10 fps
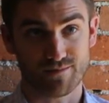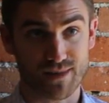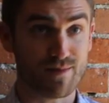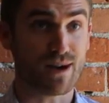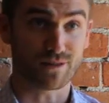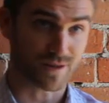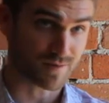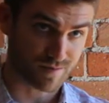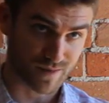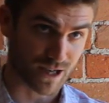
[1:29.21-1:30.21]
emails
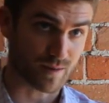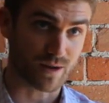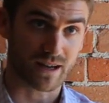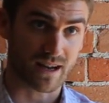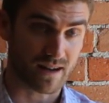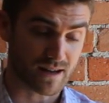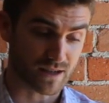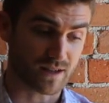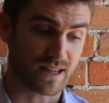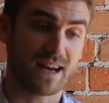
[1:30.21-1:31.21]
to communicate.
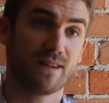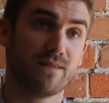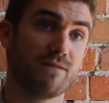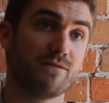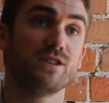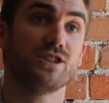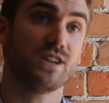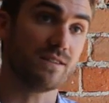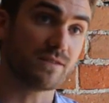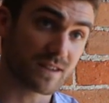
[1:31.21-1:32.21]
So at the end of every
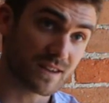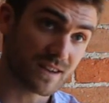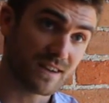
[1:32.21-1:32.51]
shift,